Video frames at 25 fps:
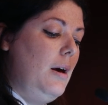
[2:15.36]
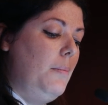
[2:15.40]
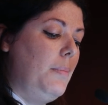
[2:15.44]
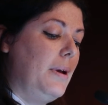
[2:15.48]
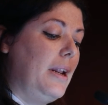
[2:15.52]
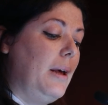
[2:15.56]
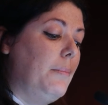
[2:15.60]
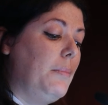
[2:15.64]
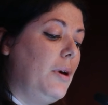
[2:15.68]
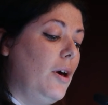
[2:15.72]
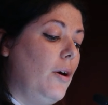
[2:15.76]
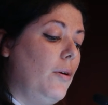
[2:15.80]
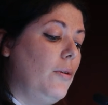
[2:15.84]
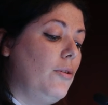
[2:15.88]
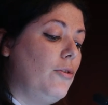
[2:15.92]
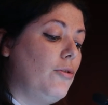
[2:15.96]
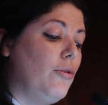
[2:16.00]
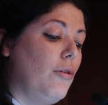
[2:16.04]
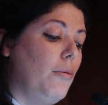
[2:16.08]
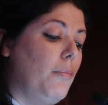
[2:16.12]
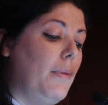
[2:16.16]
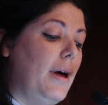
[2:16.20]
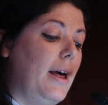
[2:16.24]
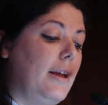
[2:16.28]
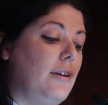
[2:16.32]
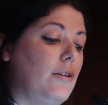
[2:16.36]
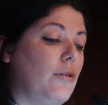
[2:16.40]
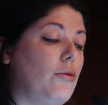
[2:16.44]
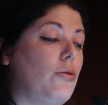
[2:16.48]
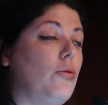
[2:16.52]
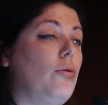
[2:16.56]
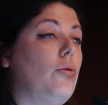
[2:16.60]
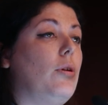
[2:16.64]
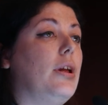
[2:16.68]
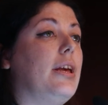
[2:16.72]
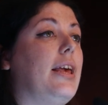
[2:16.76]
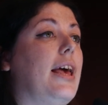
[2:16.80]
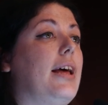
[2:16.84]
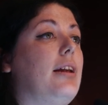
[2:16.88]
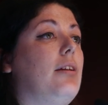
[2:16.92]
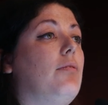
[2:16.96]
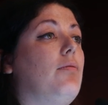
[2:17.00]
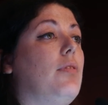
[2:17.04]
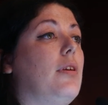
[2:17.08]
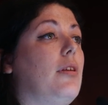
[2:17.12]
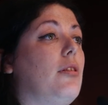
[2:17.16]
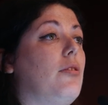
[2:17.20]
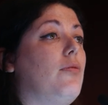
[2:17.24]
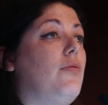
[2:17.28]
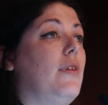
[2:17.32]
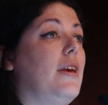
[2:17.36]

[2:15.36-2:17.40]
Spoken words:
But I'm going to remind us all again of these